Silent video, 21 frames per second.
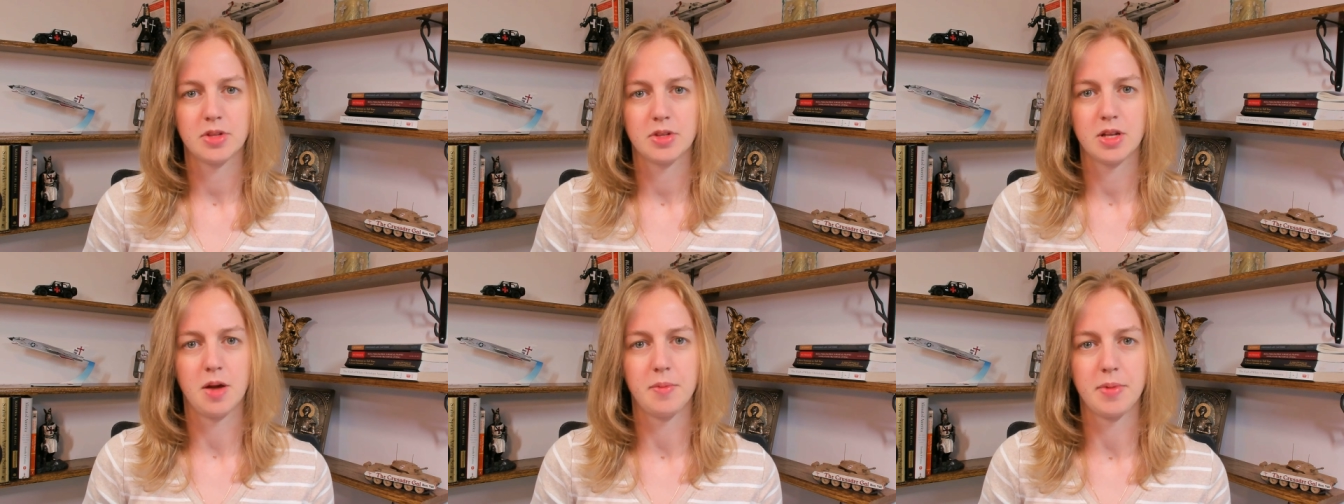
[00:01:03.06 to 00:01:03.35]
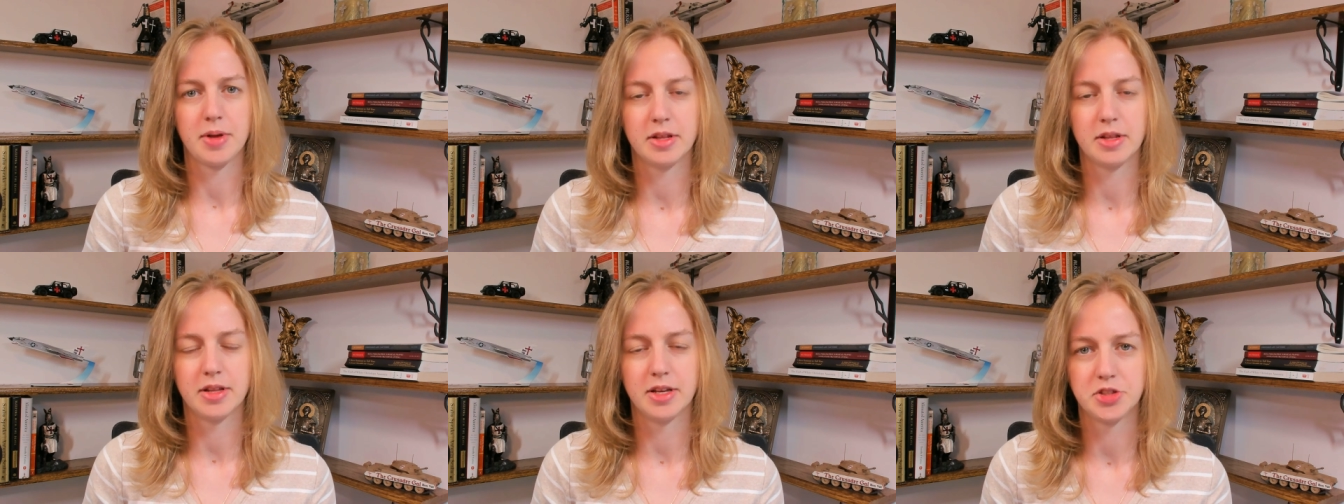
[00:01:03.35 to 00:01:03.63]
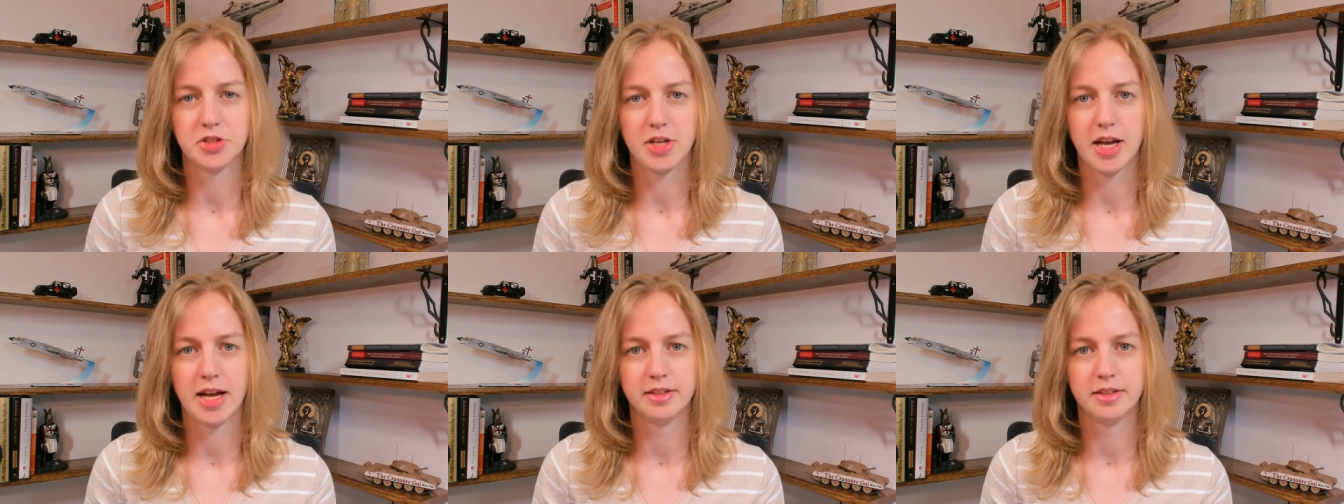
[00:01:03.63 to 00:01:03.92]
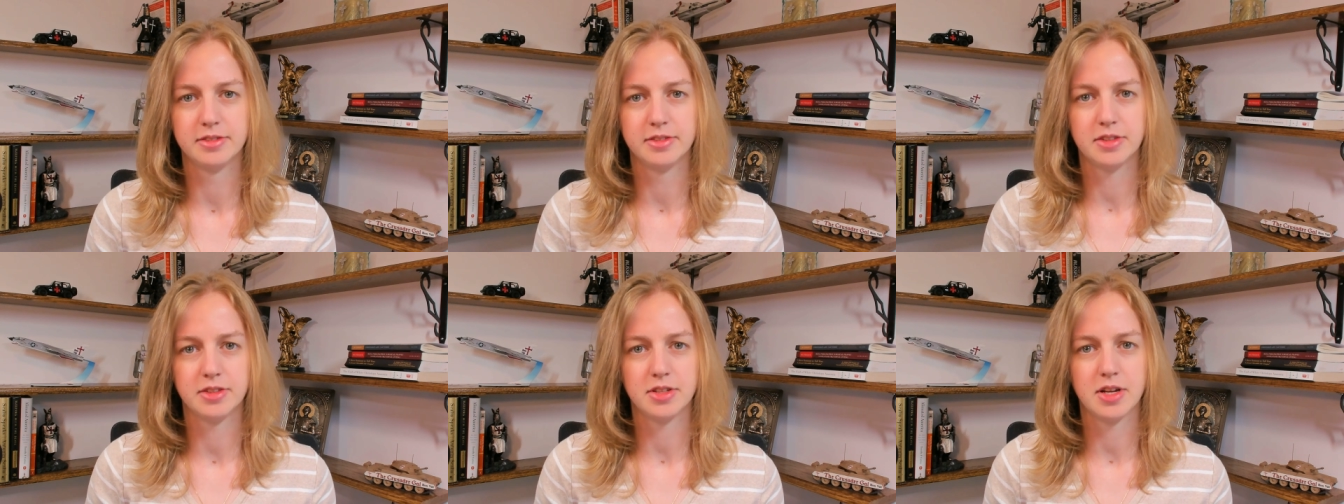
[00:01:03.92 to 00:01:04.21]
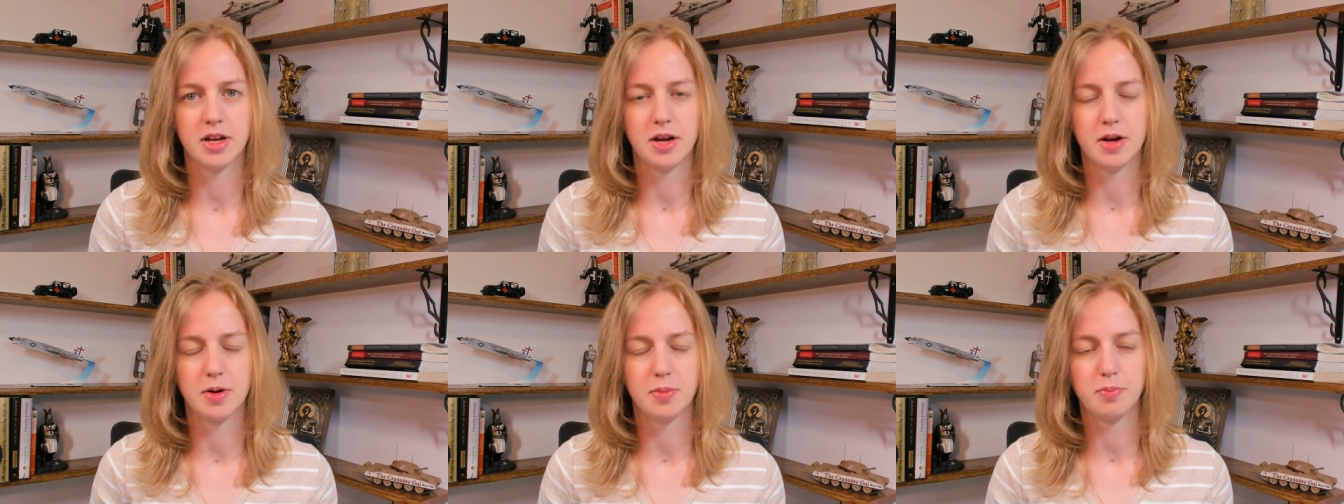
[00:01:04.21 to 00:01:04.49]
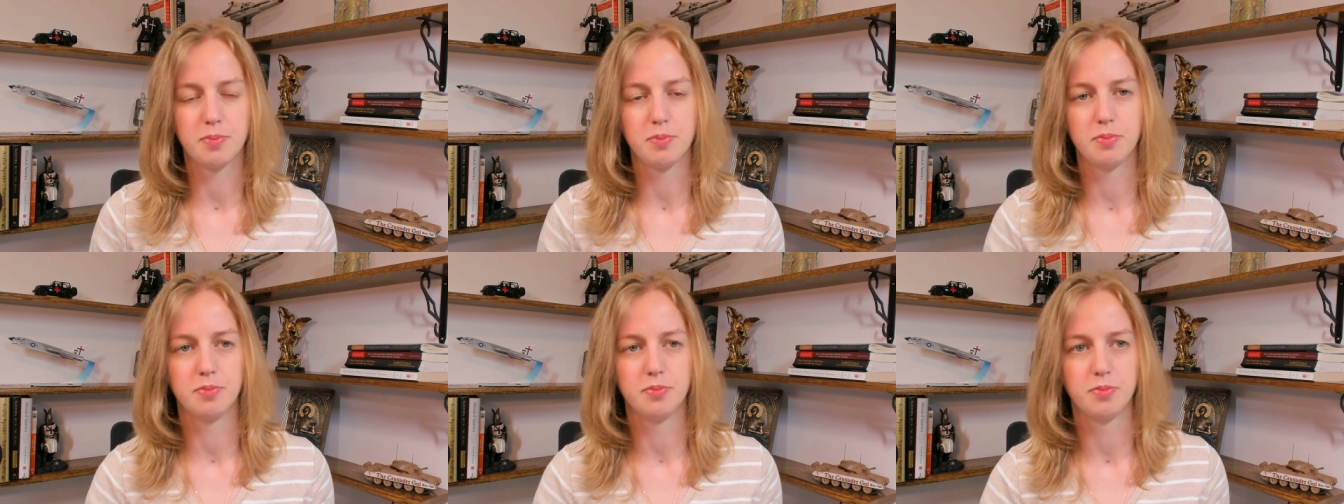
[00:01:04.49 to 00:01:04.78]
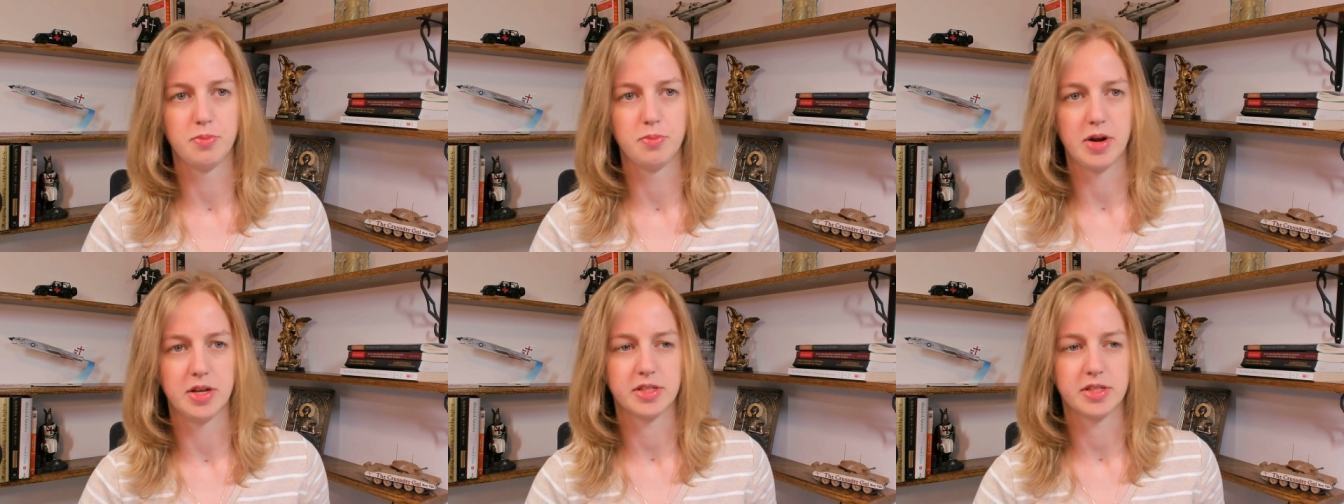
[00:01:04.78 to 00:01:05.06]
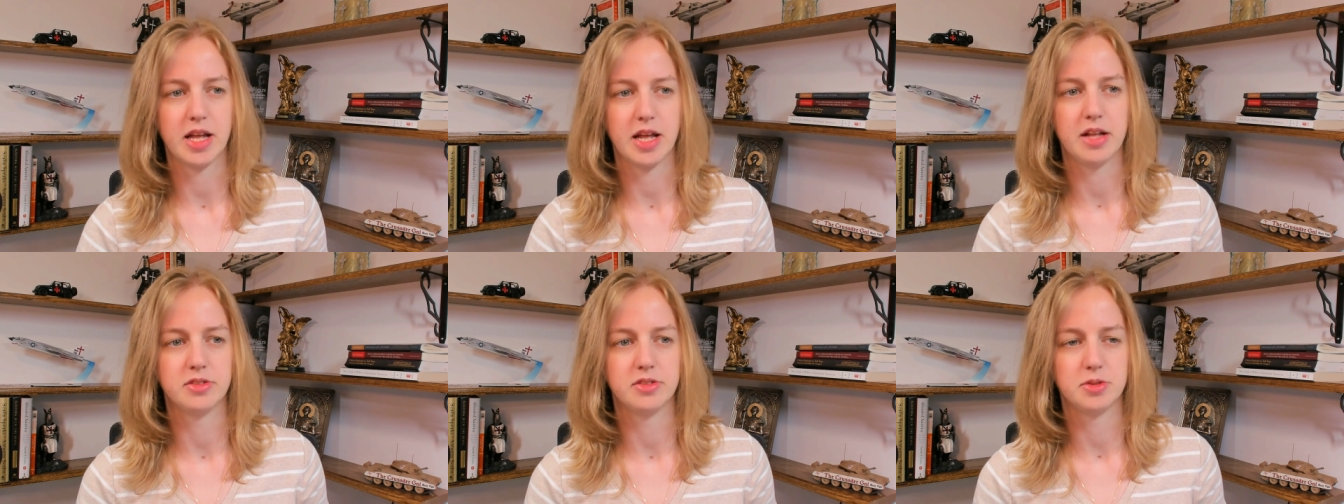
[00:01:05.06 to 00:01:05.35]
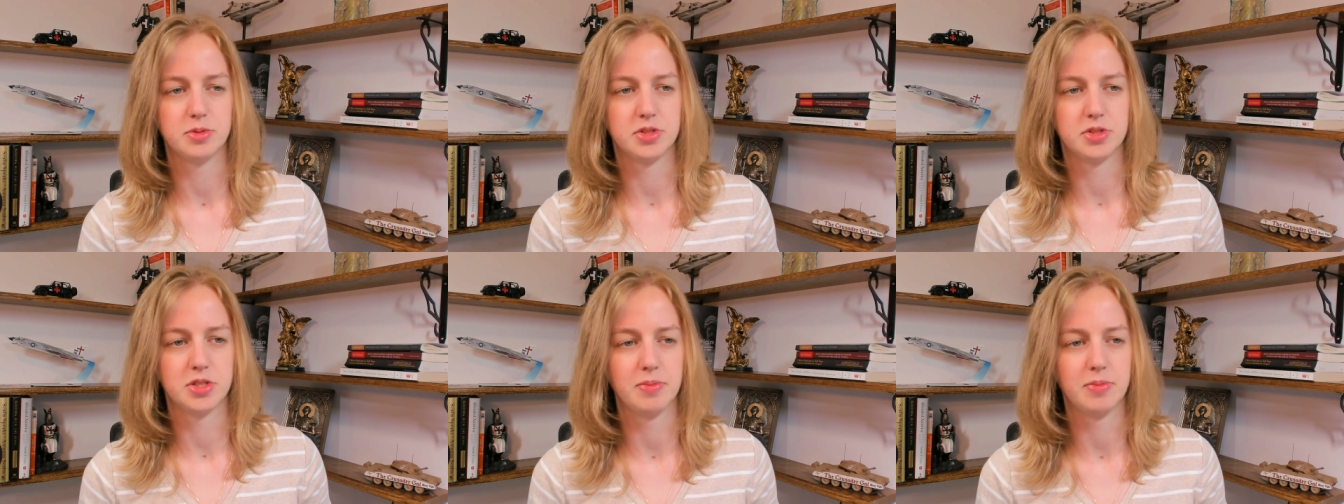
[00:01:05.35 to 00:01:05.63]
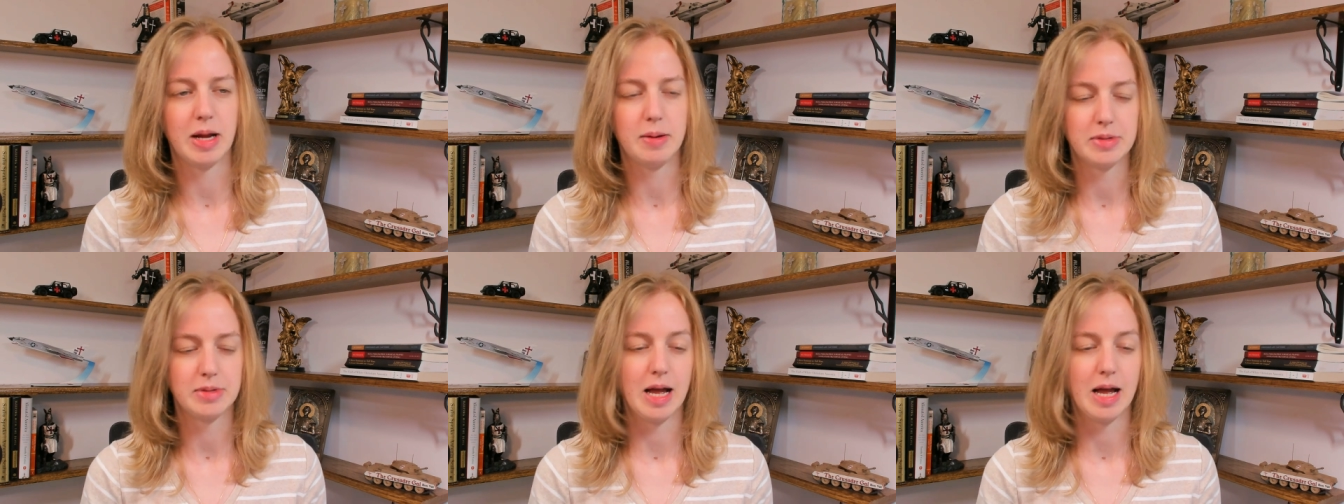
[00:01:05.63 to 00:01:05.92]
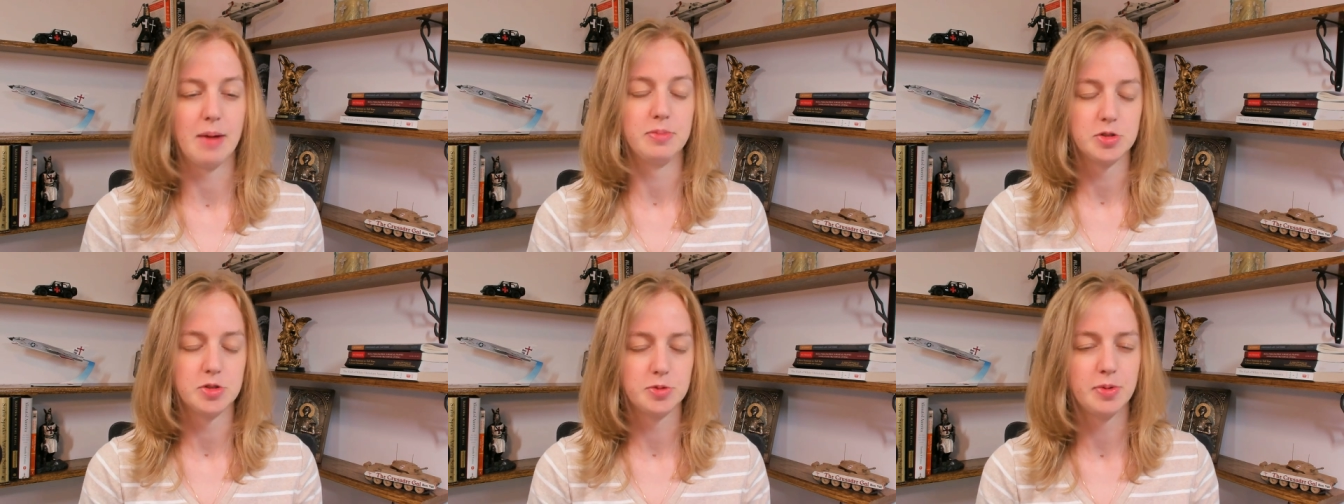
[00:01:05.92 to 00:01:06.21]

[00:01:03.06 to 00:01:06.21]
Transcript: I mean, unless you had uh, breast cancer, which sometimes happens.